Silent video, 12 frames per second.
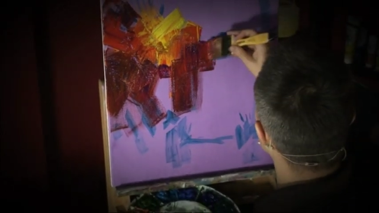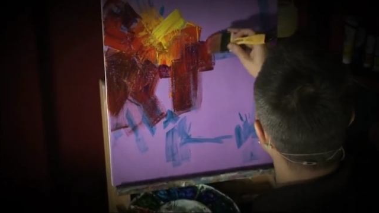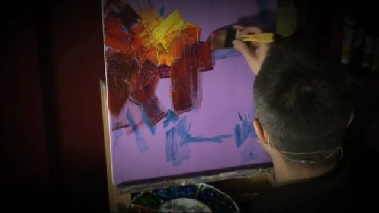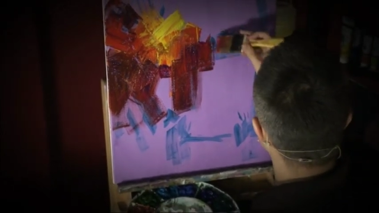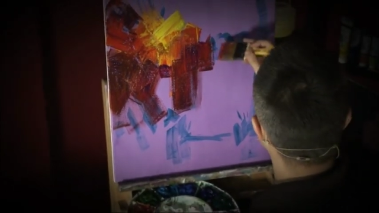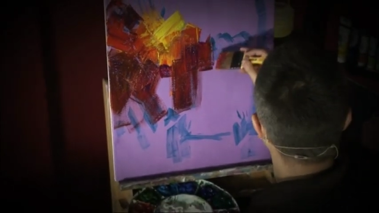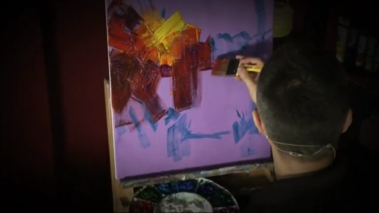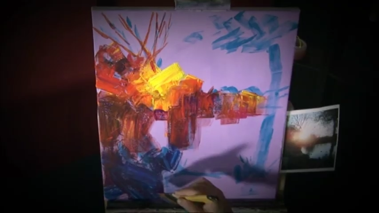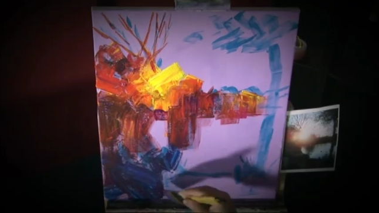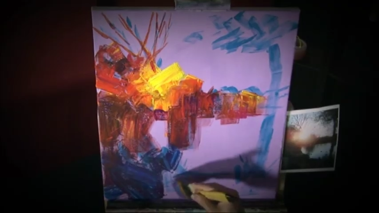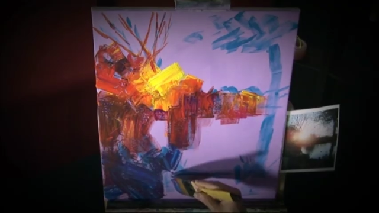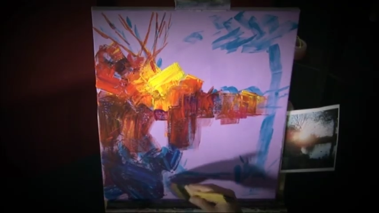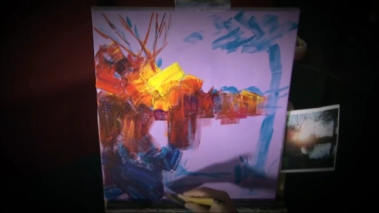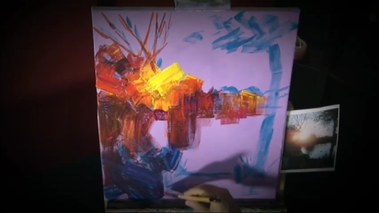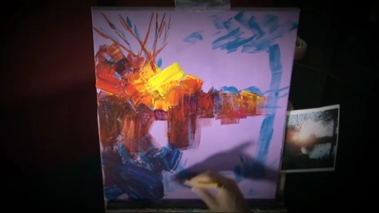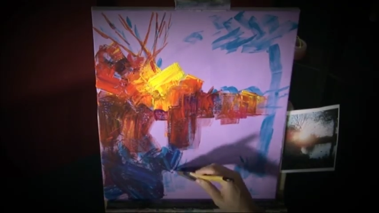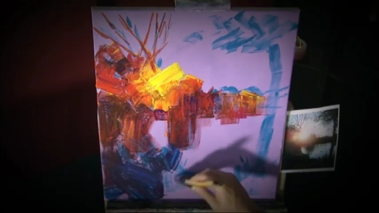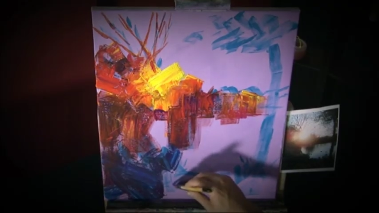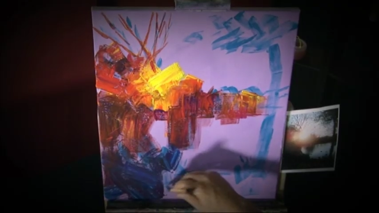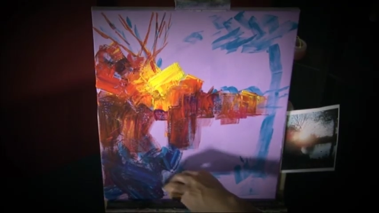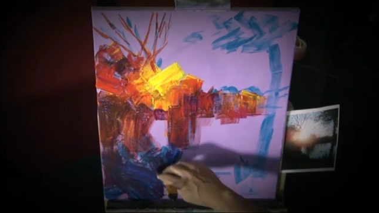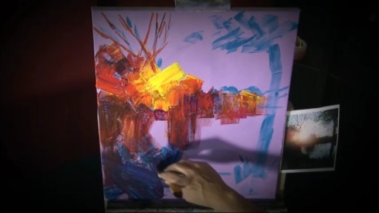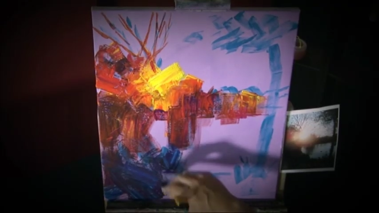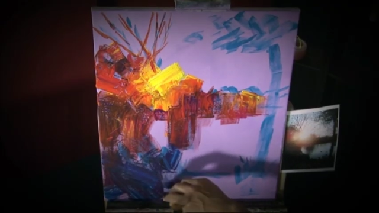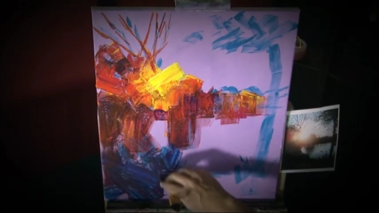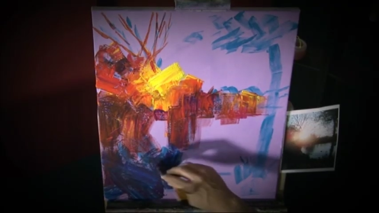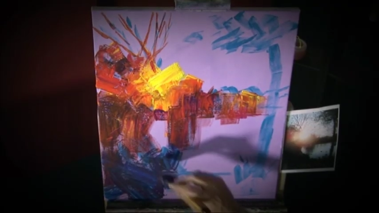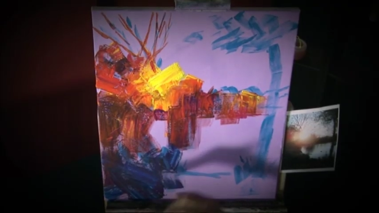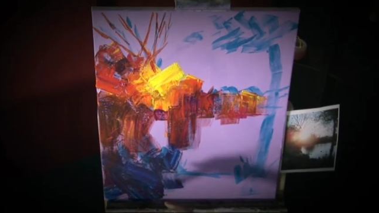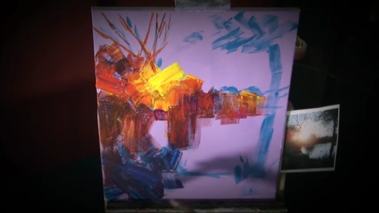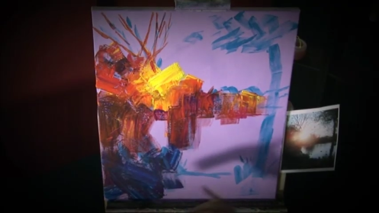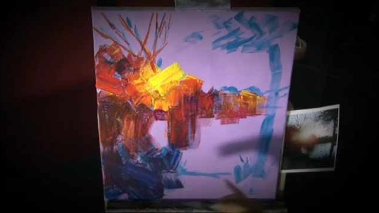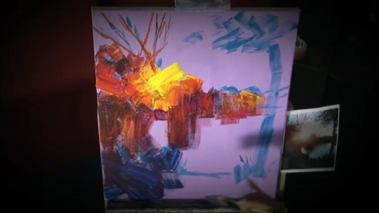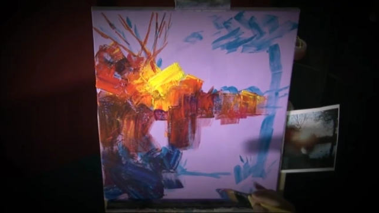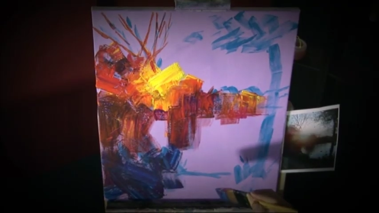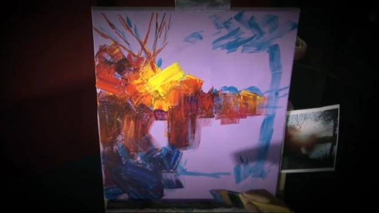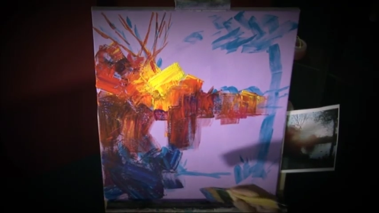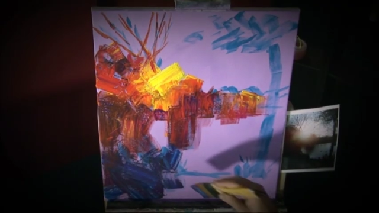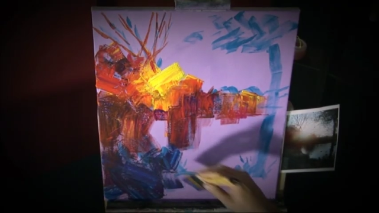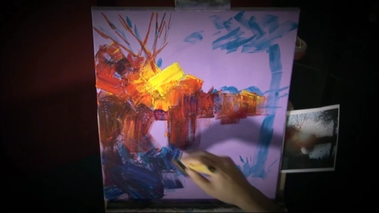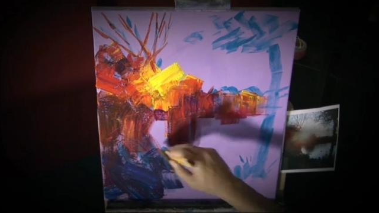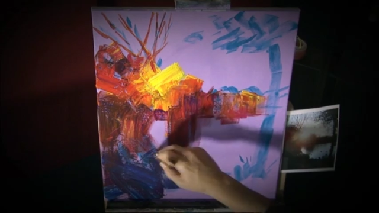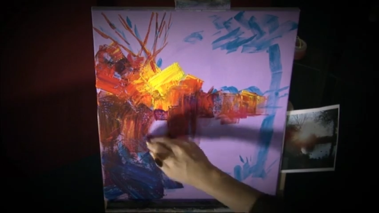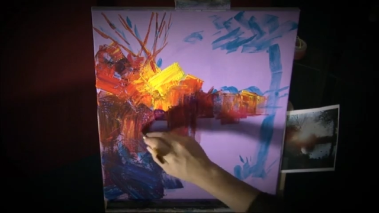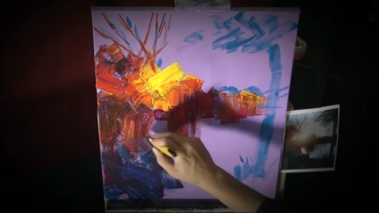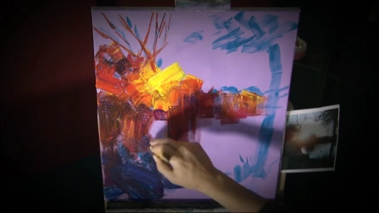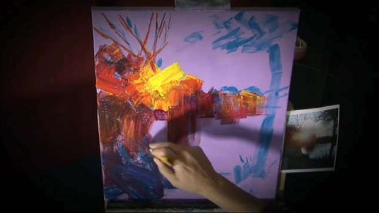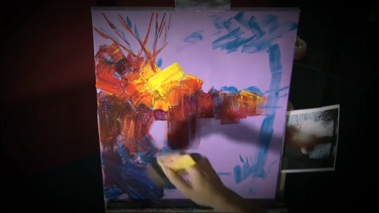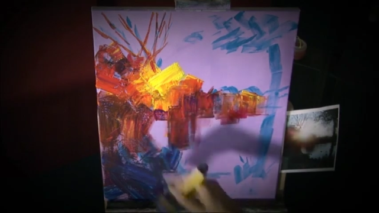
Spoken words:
Nobody's mouth can be seen.